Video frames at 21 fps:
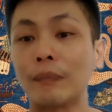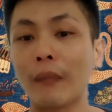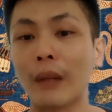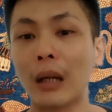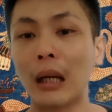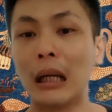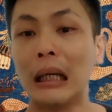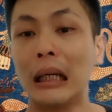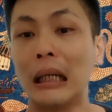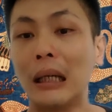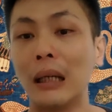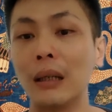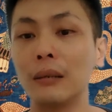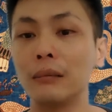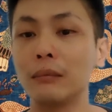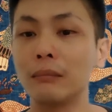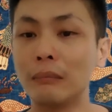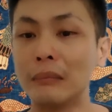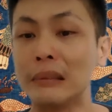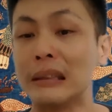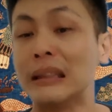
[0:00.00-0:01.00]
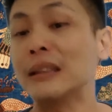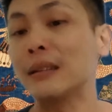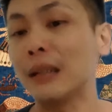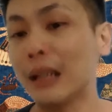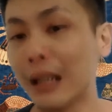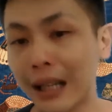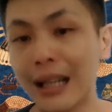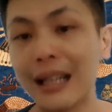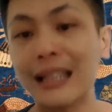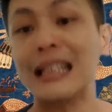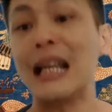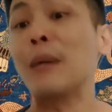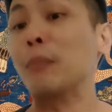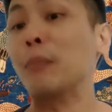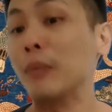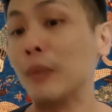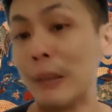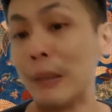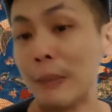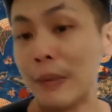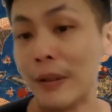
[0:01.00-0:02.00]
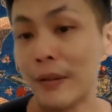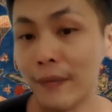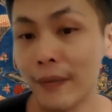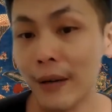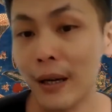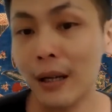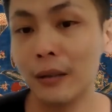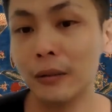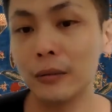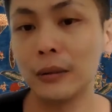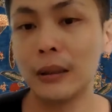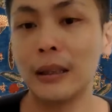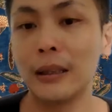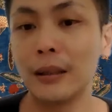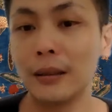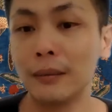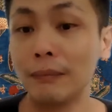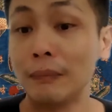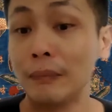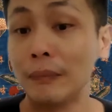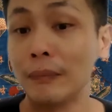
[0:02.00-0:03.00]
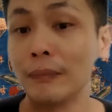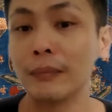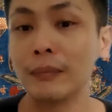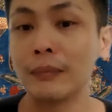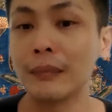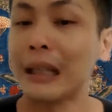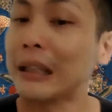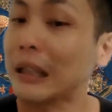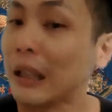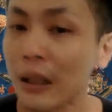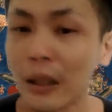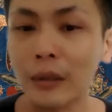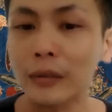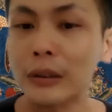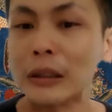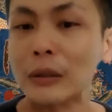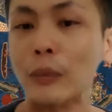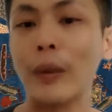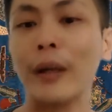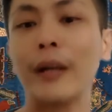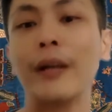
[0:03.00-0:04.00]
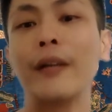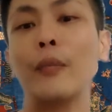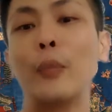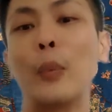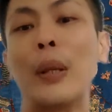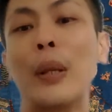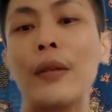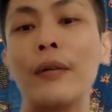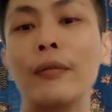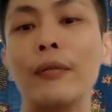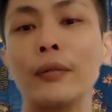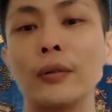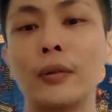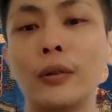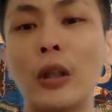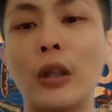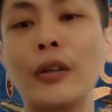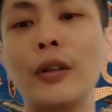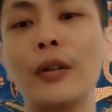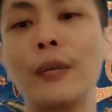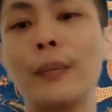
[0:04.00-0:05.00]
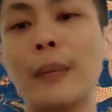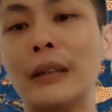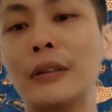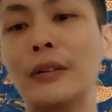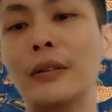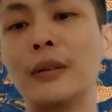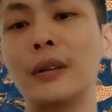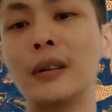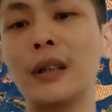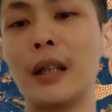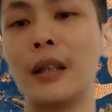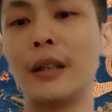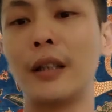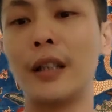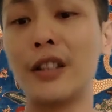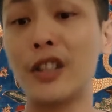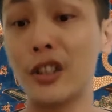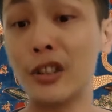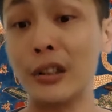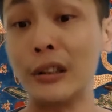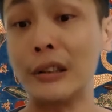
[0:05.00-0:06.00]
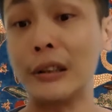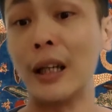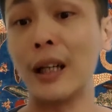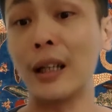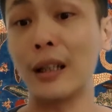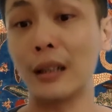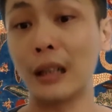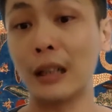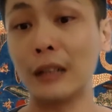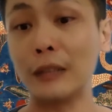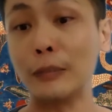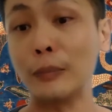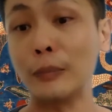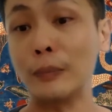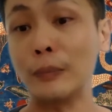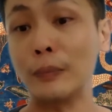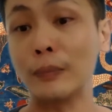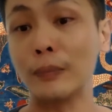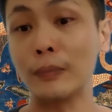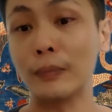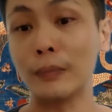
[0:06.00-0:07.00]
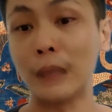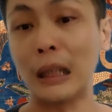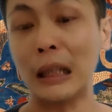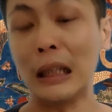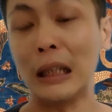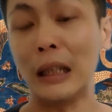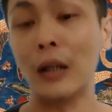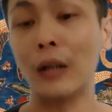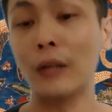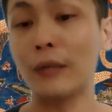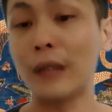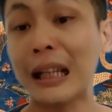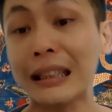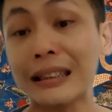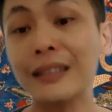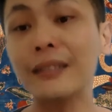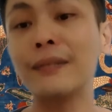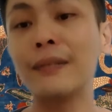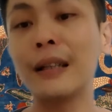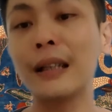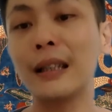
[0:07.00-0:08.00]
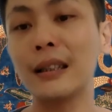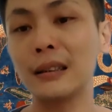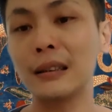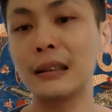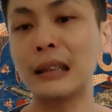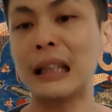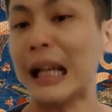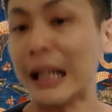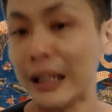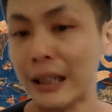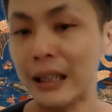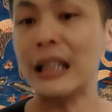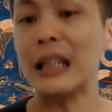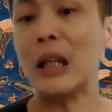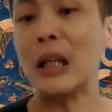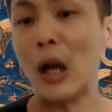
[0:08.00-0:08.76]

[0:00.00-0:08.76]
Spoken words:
an example can be found in, I think it's a very wonderful documentary and digital archive of artifacts that